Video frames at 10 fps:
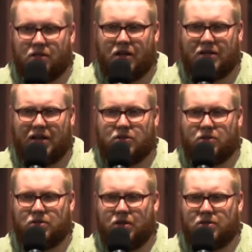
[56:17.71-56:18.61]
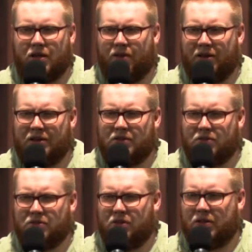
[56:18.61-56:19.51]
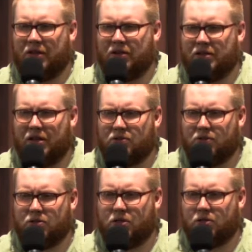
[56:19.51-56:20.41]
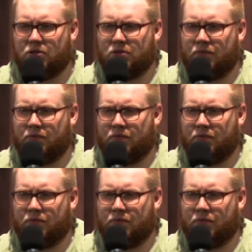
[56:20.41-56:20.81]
attached to a church, how many adults do you think are attached to a church?